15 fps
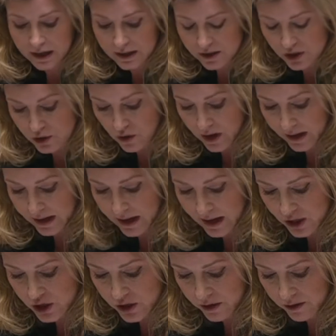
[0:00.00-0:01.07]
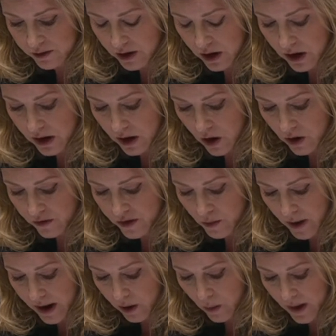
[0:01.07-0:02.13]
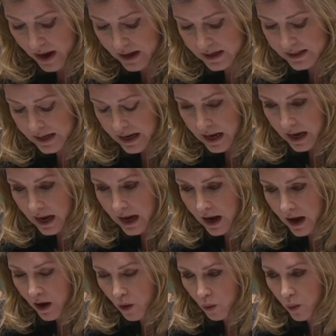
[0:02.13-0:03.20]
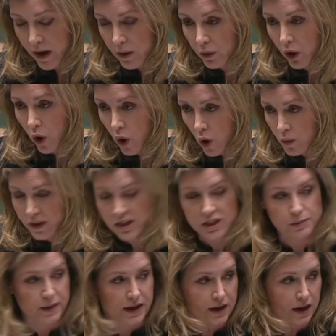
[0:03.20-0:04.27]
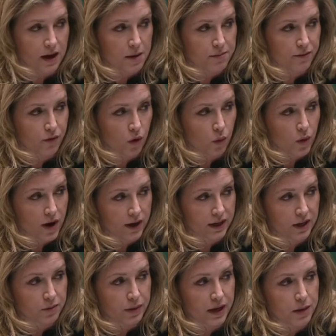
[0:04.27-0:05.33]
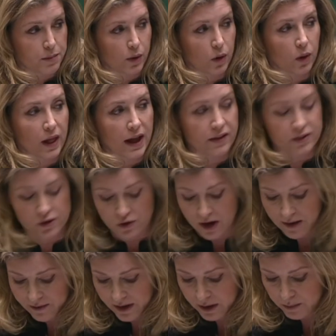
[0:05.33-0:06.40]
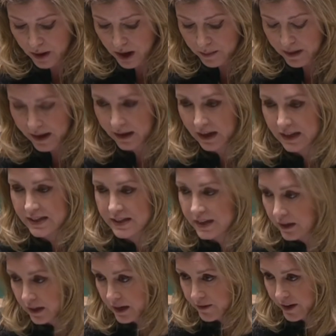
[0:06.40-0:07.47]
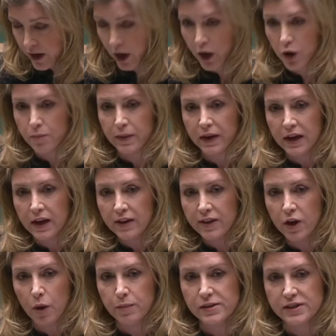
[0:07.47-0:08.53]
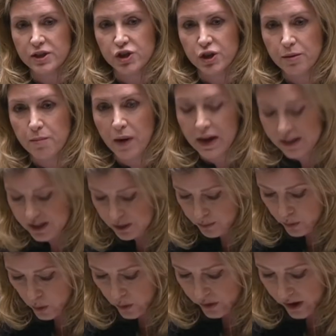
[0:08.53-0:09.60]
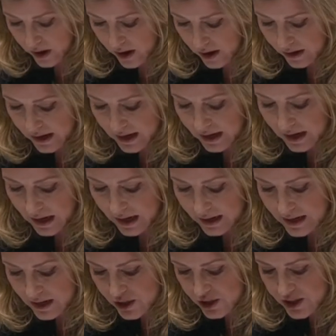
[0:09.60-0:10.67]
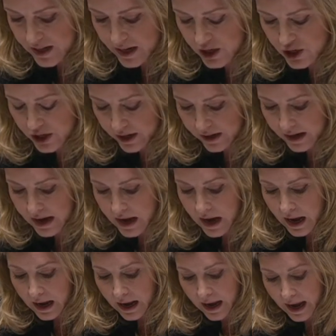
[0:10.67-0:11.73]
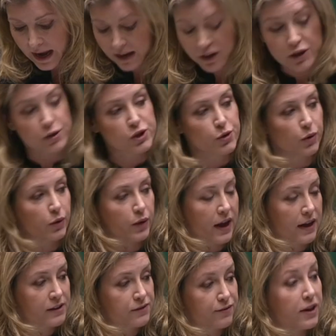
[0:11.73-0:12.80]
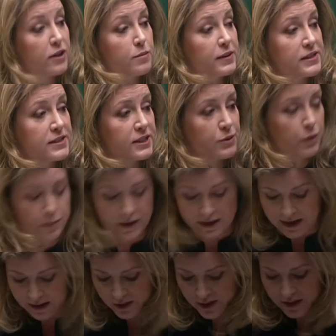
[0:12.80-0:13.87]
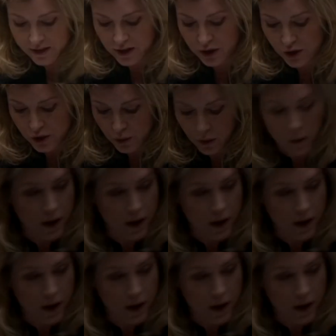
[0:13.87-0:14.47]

strike action on the railways. We will always speak up for working people and the travelling public. I still live in hope the opposition might support our legislation, and further business will be announced in the usual